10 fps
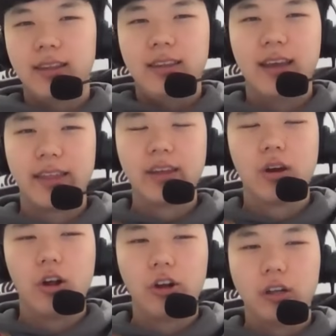yeah, I
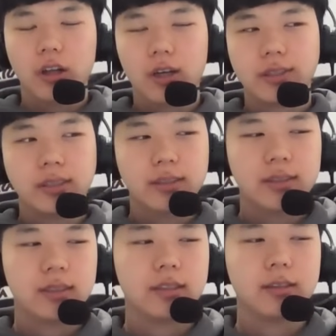think all our
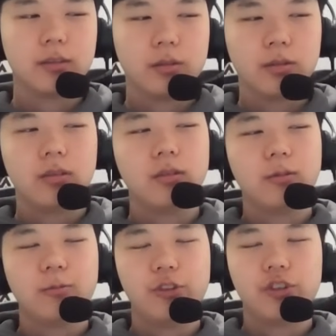losses,
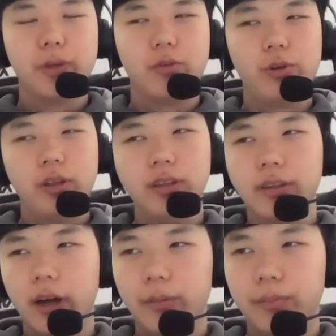we just made really
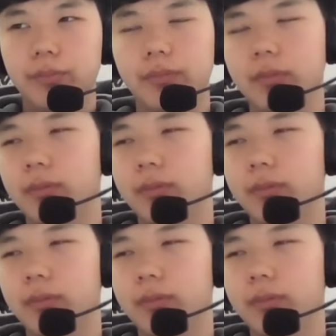dumb